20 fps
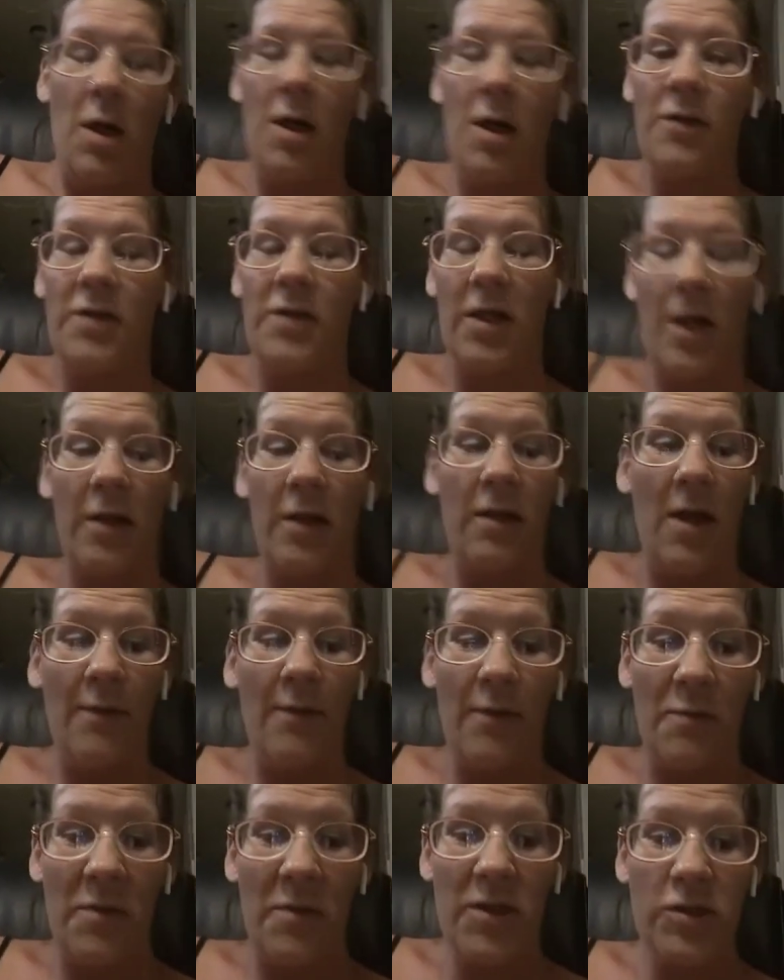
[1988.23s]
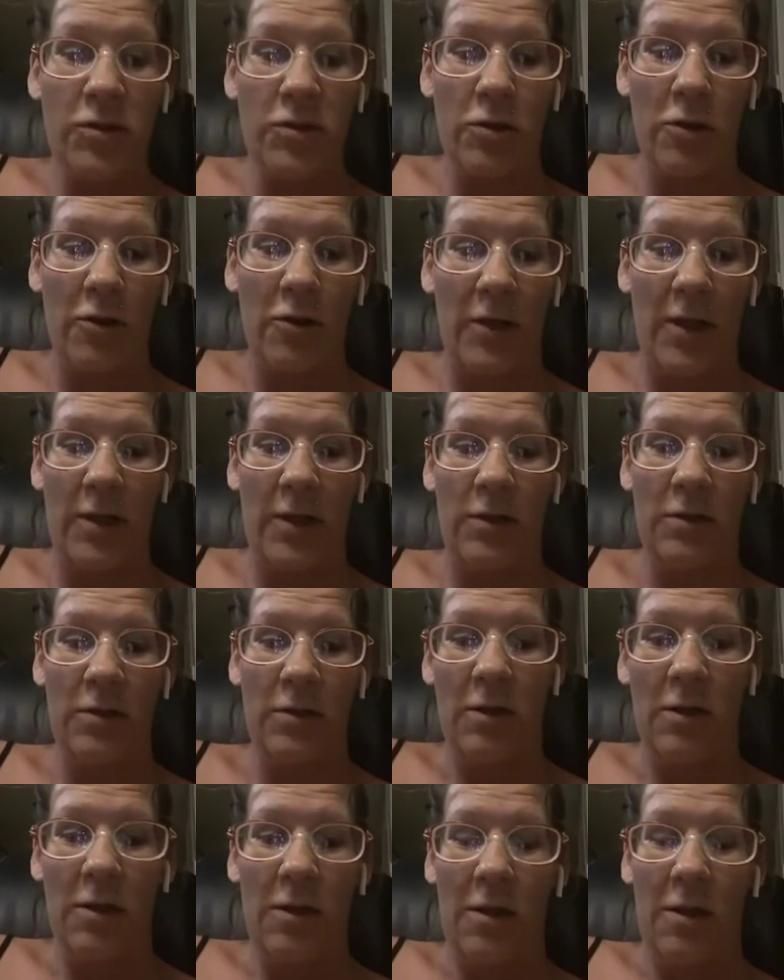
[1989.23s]
That I love and miss her, and
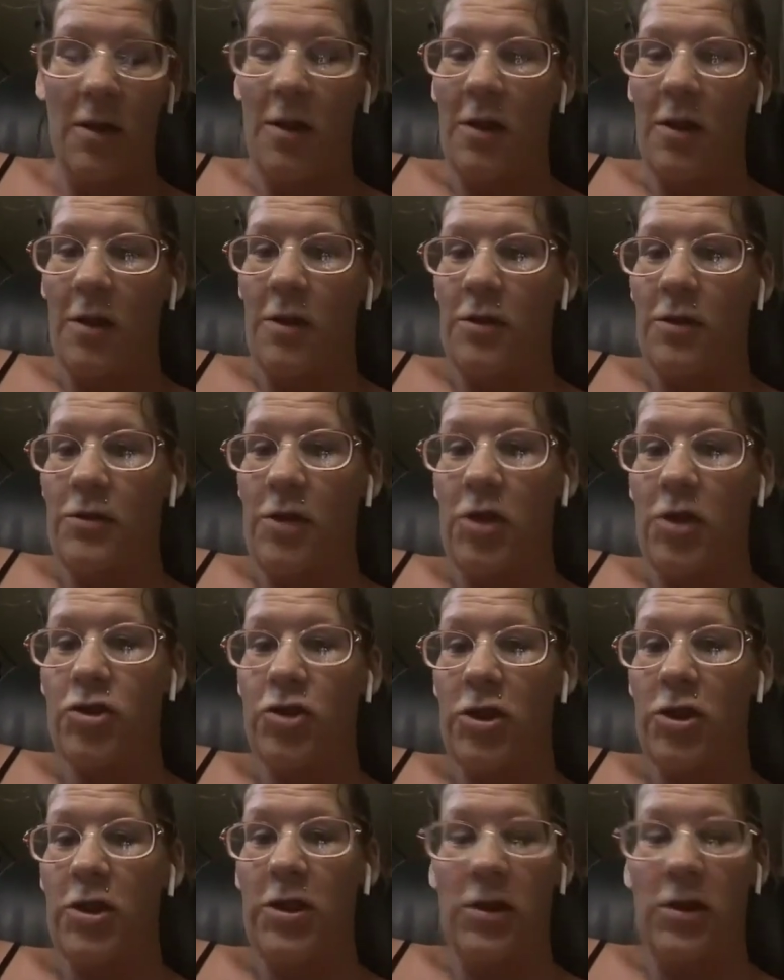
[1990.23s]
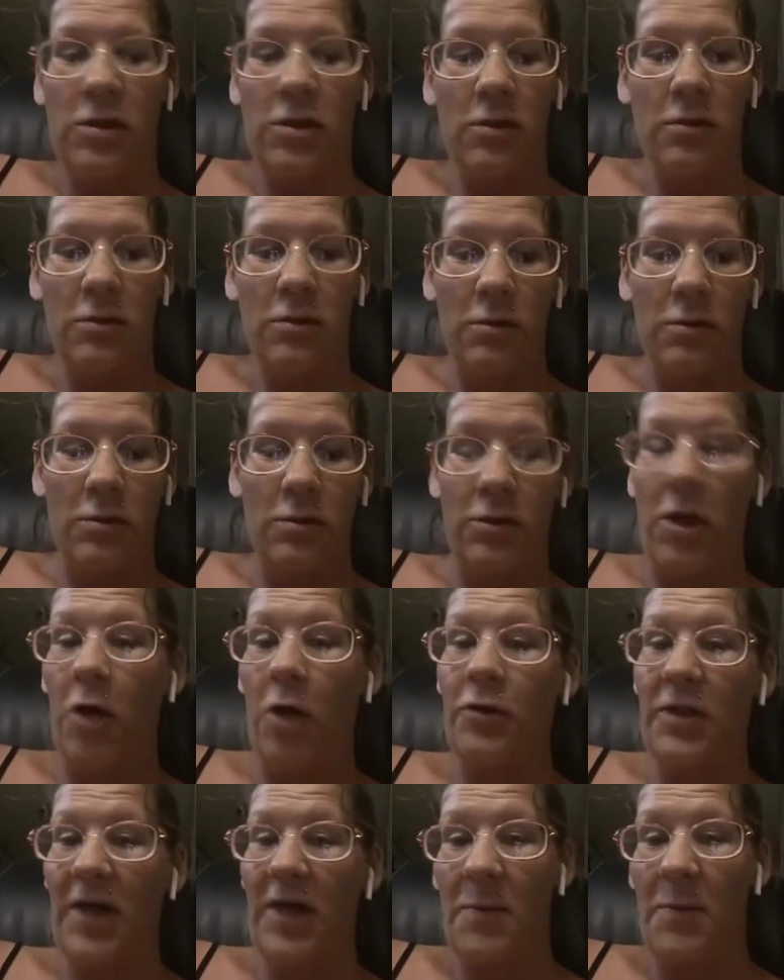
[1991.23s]
does she know
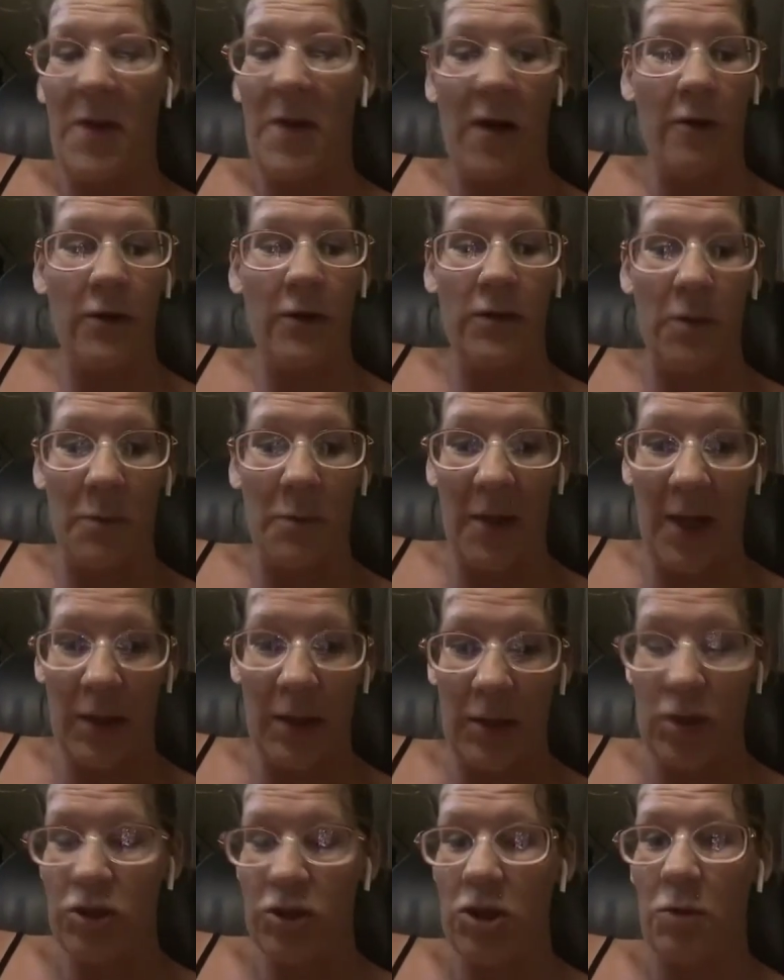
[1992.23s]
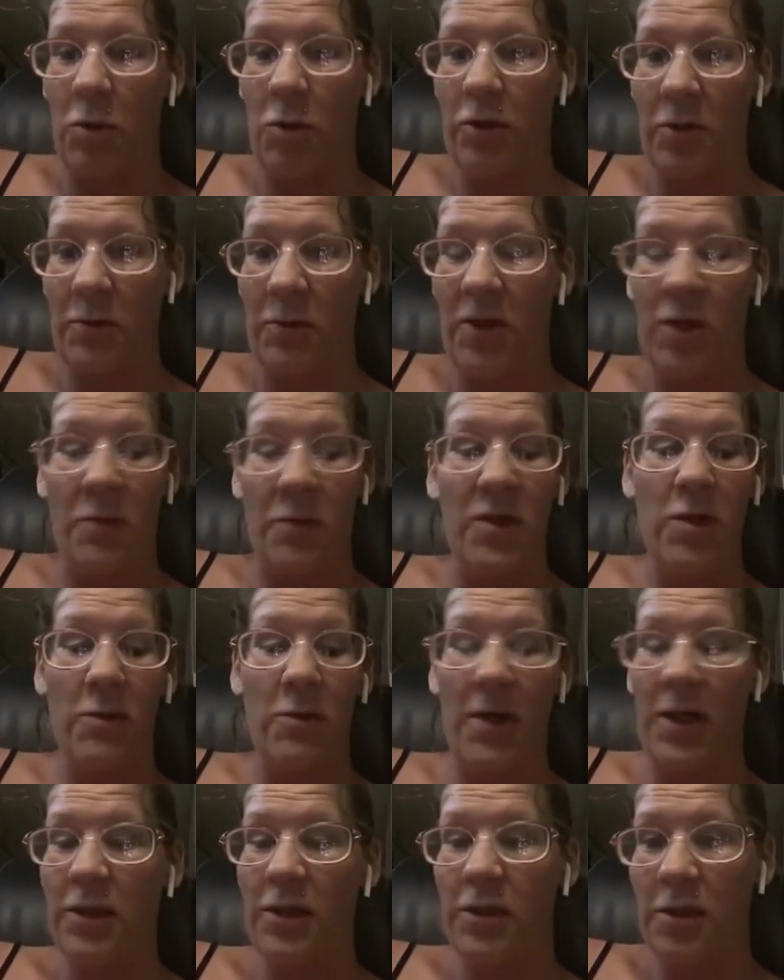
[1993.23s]
that I married the man that she wanted me to be
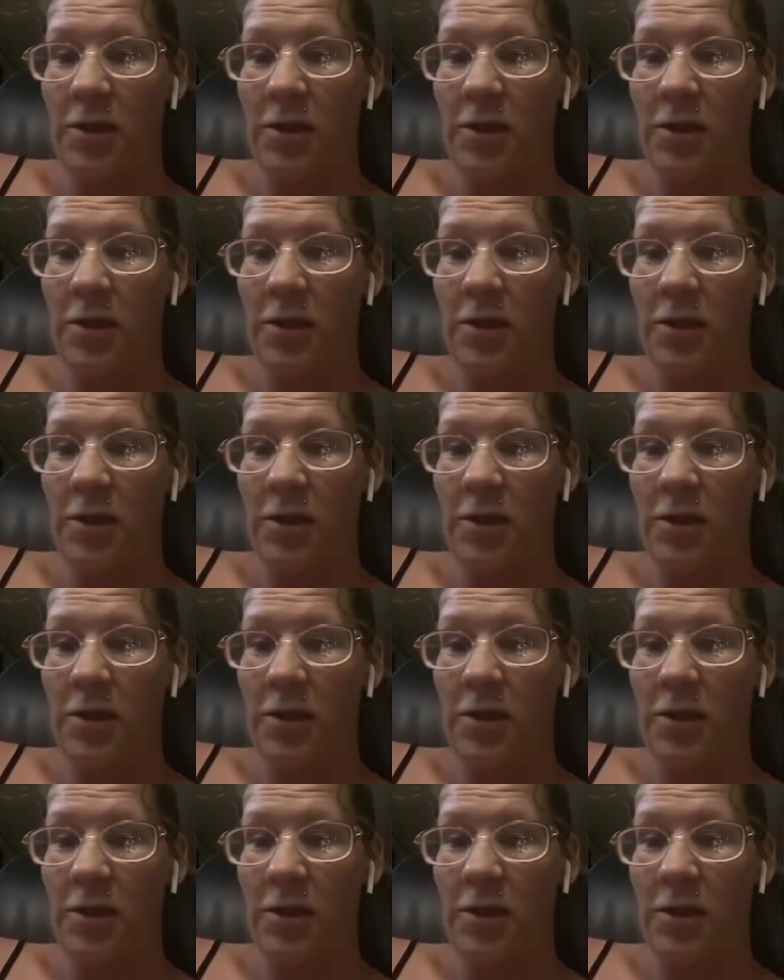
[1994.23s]
with?